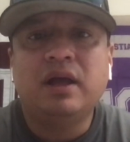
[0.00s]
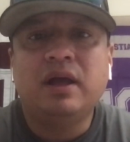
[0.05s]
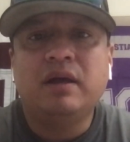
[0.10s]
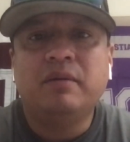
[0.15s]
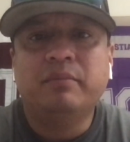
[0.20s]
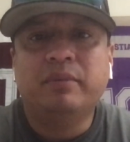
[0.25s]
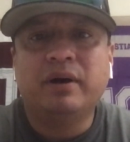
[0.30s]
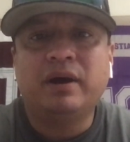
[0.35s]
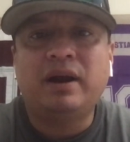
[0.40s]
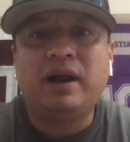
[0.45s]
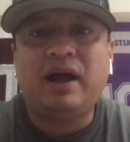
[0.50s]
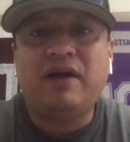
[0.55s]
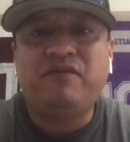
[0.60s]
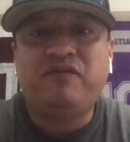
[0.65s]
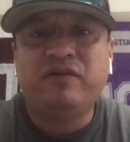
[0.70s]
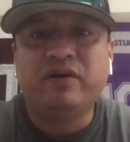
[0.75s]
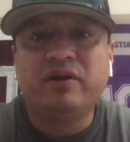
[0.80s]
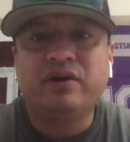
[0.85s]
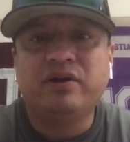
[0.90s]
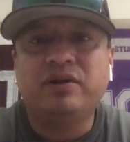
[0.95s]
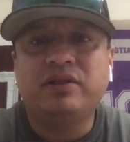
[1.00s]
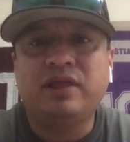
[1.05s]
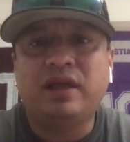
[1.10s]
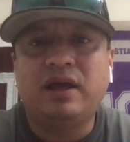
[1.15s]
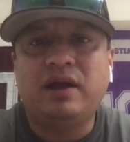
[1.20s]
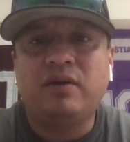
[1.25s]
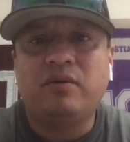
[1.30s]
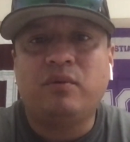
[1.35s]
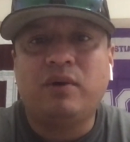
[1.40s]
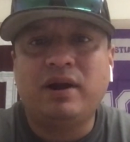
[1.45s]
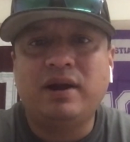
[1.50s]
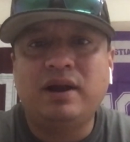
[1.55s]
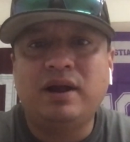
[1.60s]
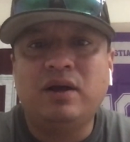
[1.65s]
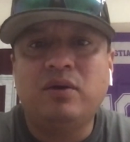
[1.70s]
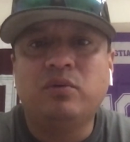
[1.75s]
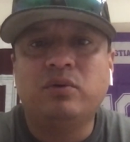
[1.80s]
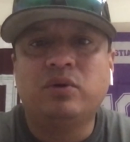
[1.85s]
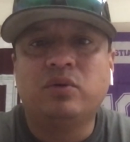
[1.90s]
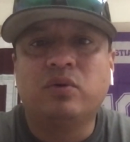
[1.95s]
But I figured that right now,
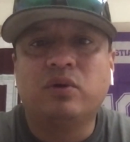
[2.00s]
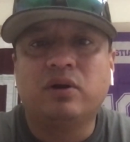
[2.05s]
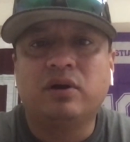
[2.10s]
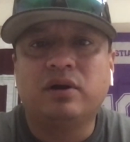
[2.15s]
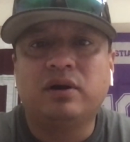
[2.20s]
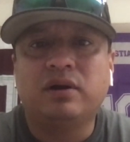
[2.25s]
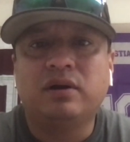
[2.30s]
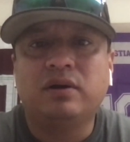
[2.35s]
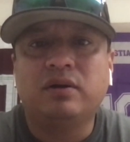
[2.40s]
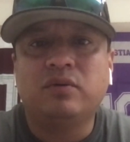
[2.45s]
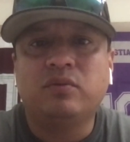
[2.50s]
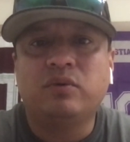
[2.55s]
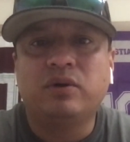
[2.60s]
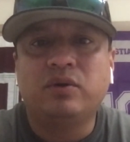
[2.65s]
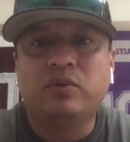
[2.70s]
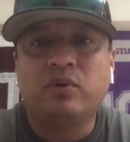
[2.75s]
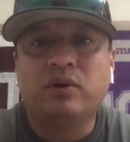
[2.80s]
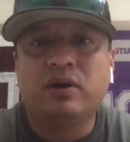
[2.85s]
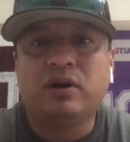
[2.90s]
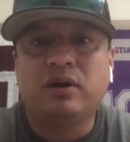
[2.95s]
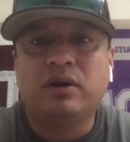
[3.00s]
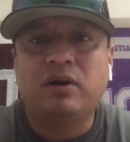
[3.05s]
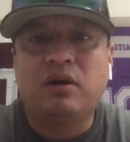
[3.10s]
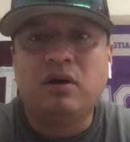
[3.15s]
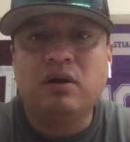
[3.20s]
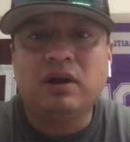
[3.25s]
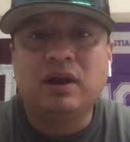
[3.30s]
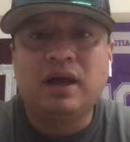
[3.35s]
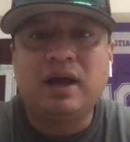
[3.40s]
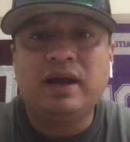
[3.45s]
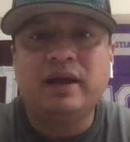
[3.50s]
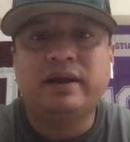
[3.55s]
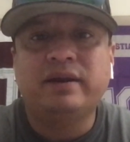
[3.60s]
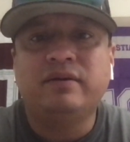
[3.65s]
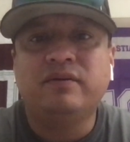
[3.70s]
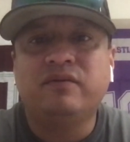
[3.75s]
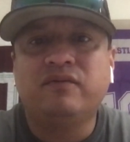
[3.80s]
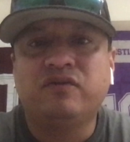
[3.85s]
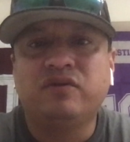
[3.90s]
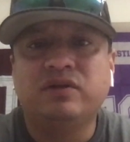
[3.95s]
when we're
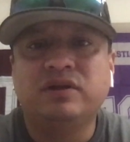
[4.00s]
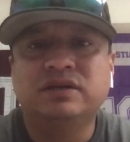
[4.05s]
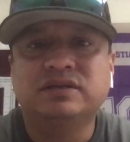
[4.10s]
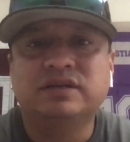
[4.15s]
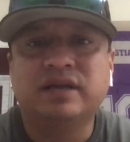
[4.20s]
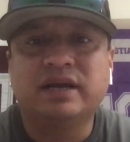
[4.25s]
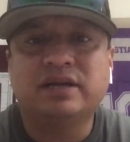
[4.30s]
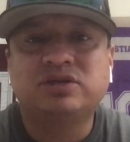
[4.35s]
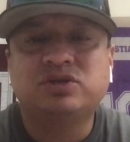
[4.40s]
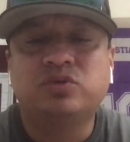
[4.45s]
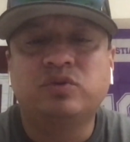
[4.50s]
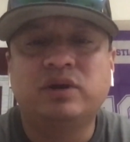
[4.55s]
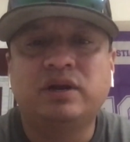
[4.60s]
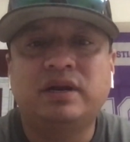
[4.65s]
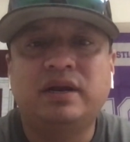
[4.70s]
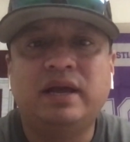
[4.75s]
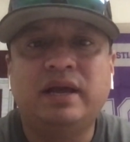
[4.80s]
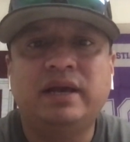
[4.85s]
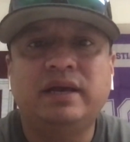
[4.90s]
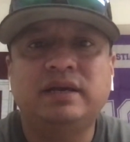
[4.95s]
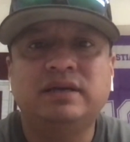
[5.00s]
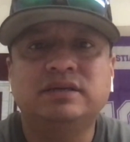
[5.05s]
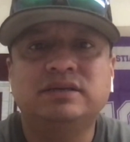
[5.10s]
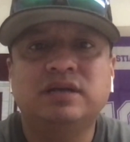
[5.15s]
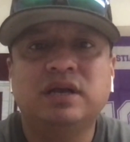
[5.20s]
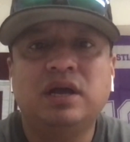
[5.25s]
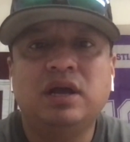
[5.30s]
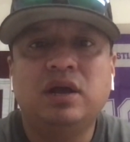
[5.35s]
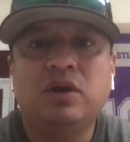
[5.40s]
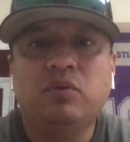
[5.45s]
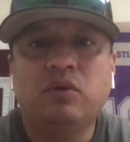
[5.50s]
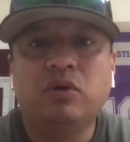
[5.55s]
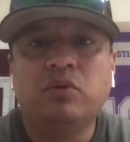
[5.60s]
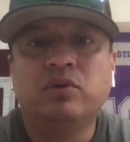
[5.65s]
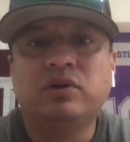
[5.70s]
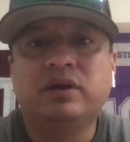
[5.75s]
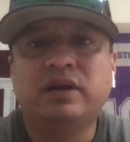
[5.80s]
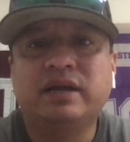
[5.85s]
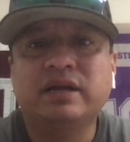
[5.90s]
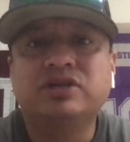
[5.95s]
online for these next 20 days, we
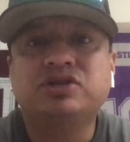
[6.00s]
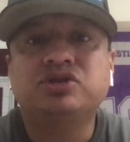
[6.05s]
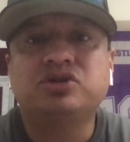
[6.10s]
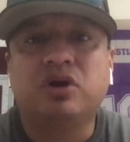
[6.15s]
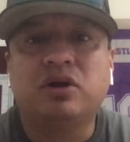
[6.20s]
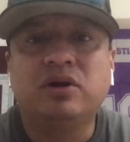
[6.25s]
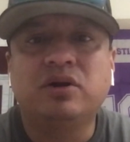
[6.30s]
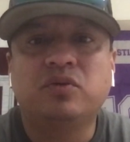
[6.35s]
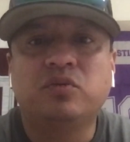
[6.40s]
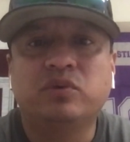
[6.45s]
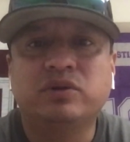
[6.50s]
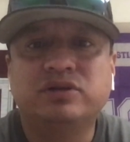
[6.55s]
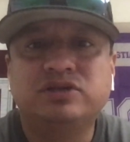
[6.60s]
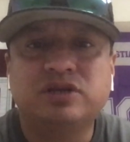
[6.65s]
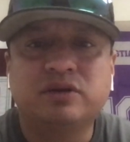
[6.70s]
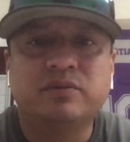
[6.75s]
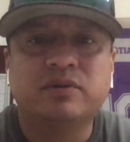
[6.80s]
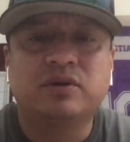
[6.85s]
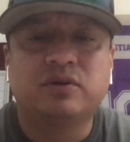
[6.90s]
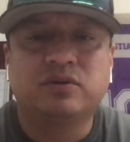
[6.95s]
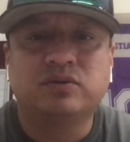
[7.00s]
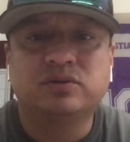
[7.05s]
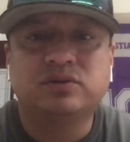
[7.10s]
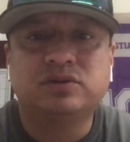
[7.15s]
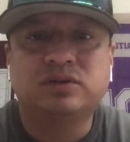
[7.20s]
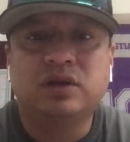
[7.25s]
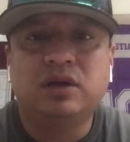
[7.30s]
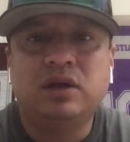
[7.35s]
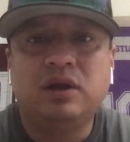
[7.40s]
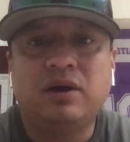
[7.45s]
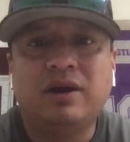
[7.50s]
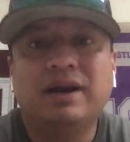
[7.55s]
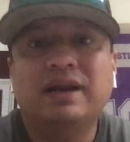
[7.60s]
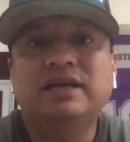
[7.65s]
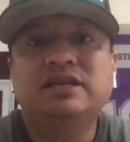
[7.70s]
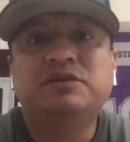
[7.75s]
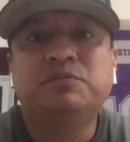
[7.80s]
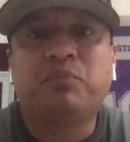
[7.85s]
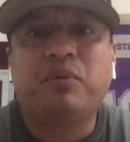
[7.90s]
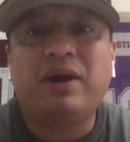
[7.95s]
would get started with some of those, or at
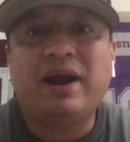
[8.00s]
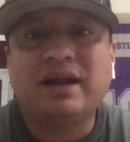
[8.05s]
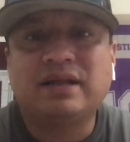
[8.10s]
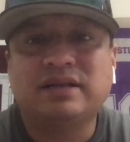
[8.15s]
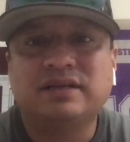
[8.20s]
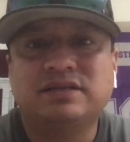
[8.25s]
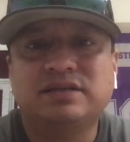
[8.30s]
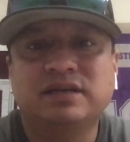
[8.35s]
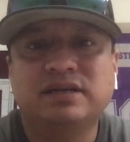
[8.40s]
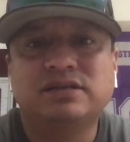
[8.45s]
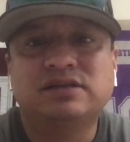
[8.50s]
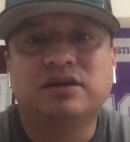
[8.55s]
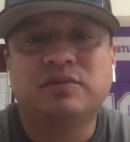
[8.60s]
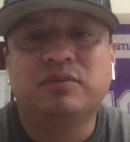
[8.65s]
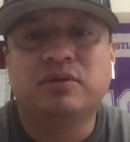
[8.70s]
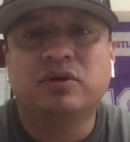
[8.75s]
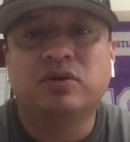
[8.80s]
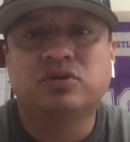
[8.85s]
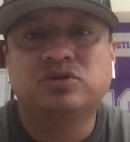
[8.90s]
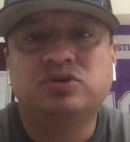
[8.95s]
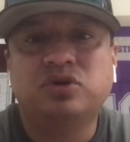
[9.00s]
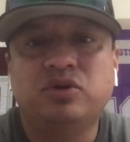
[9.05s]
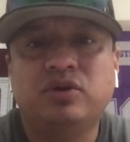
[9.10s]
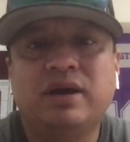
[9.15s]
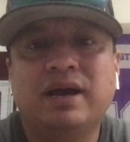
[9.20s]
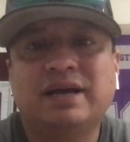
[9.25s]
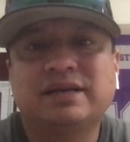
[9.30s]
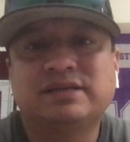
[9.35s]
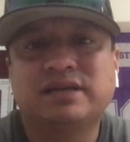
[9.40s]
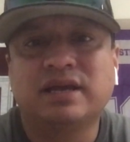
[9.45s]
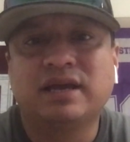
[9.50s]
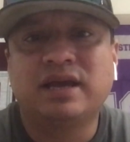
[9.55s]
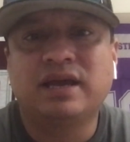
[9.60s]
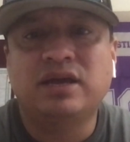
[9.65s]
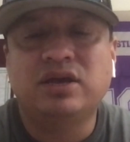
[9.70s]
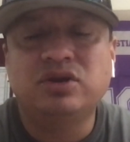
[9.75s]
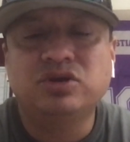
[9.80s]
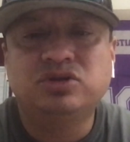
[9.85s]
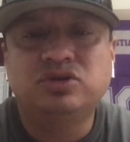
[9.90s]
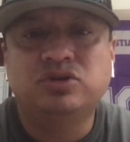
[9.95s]
least practicing some of those, so you guys can get
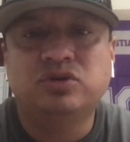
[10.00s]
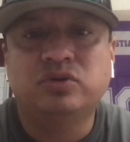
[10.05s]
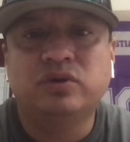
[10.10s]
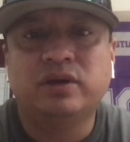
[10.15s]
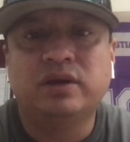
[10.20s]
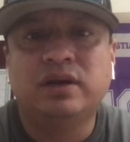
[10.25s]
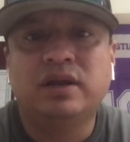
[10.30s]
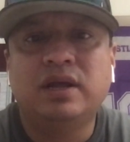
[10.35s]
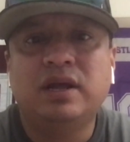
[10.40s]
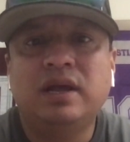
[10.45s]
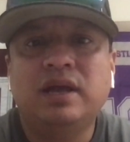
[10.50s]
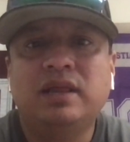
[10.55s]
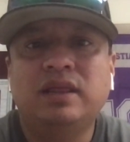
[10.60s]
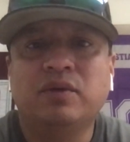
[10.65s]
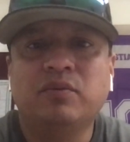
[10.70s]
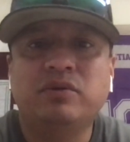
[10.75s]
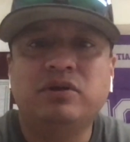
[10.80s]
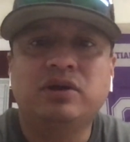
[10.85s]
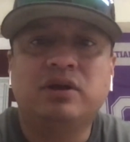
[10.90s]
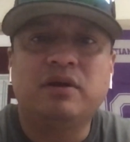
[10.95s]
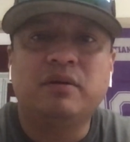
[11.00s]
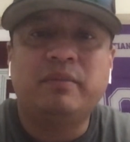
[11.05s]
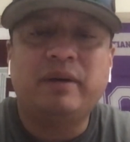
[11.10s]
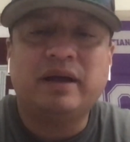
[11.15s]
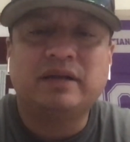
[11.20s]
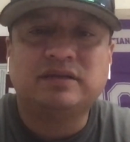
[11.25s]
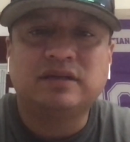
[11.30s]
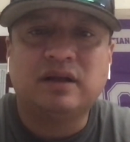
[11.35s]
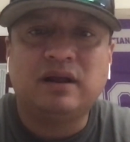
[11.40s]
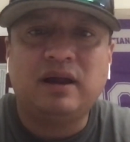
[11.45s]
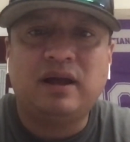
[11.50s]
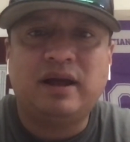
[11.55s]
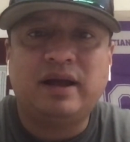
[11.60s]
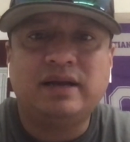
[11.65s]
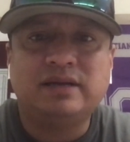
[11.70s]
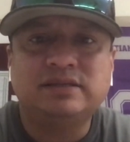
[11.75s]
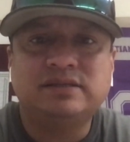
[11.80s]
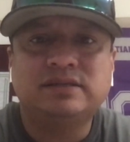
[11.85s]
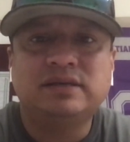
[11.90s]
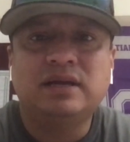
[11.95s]
used to it. Then when you come back to
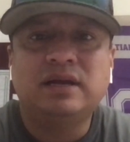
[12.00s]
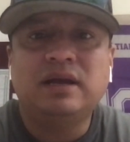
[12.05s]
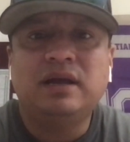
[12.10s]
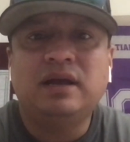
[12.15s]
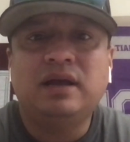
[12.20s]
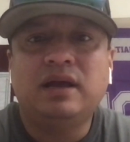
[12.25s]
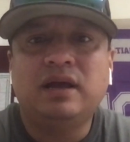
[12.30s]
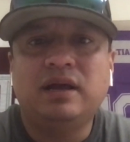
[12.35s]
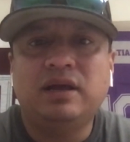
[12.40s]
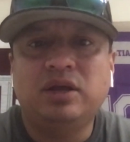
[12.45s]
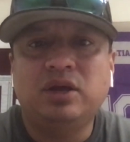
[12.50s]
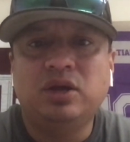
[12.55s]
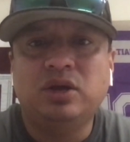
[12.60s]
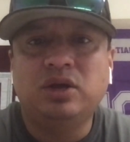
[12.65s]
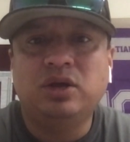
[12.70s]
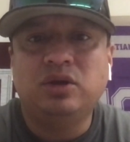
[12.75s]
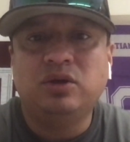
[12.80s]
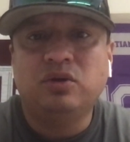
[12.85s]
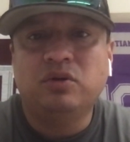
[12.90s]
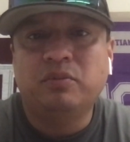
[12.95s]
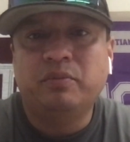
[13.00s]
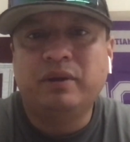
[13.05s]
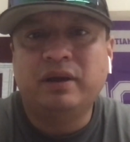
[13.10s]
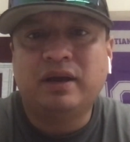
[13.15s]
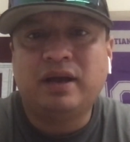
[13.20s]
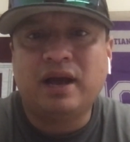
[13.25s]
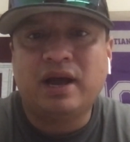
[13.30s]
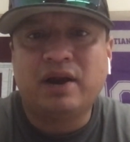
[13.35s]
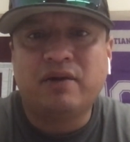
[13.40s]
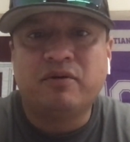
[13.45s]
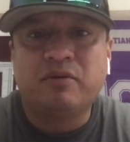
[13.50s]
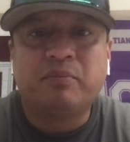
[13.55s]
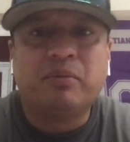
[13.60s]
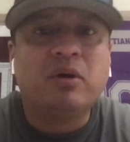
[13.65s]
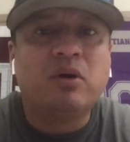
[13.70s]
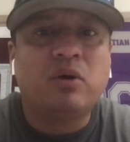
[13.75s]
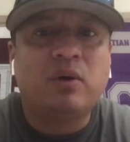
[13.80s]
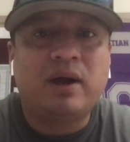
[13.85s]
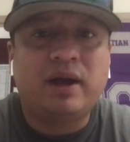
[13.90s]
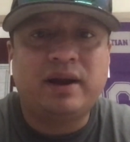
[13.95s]
class, you'll be kind of a
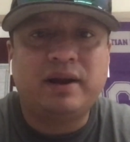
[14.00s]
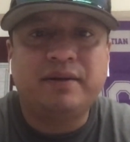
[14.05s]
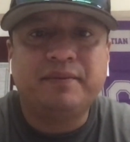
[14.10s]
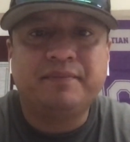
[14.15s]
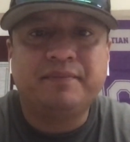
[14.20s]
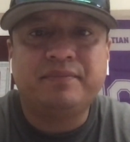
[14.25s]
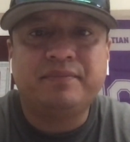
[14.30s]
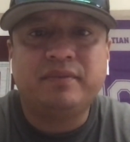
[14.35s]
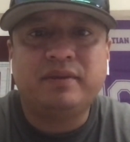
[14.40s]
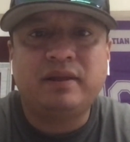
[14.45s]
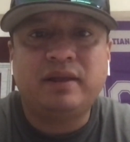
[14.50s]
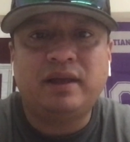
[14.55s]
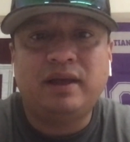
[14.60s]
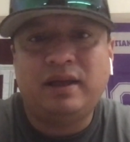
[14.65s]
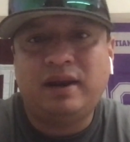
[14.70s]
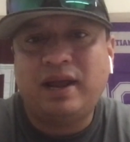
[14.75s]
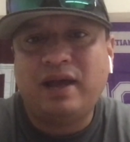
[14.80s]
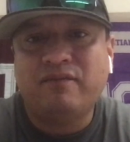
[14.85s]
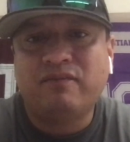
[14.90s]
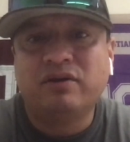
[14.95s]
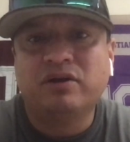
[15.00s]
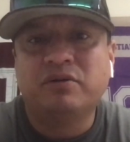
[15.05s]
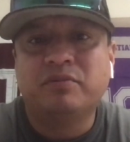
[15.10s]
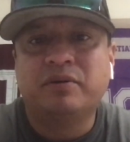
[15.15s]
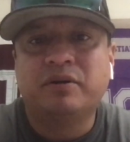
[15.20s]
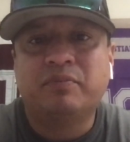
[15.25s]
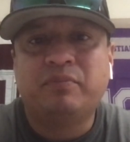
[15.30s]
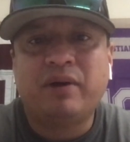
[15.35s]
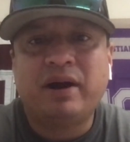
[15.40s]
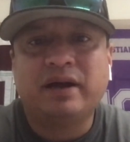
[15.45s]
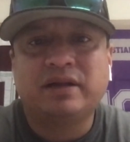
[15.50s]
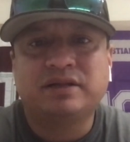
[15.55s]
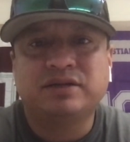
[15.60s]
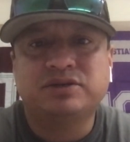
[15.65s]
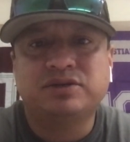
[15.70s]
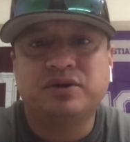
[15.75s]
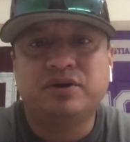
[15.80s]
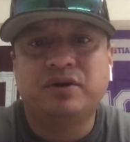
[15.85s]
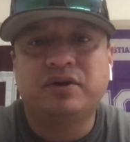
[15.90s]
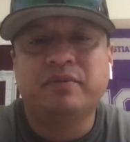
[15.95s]
pro at it and have a little bit of practice
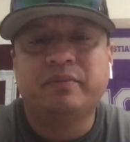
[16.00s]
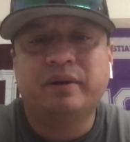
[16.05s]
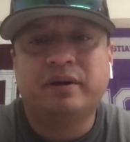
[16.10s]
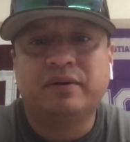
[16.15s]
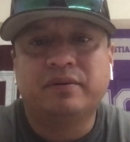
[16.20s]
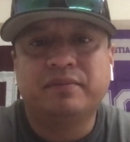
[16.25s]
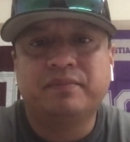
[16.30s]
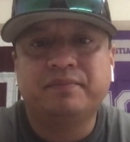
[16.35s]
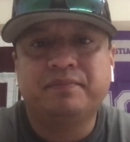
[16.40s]
under your belt.